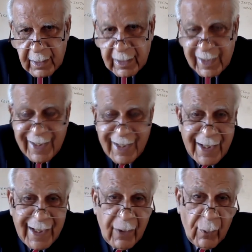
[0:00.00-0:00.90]
can
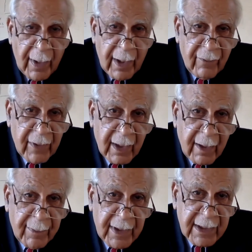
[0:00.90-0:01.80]
any one of the
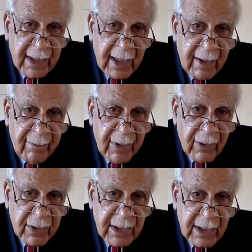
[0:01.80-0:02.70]
companies A, B,
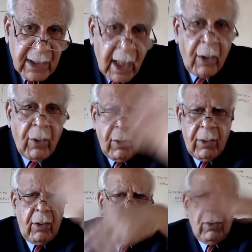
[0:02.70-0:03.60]
or C say, oh,
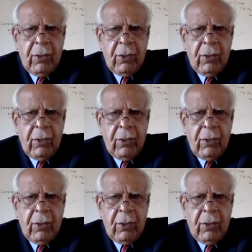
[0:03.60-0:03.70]
no.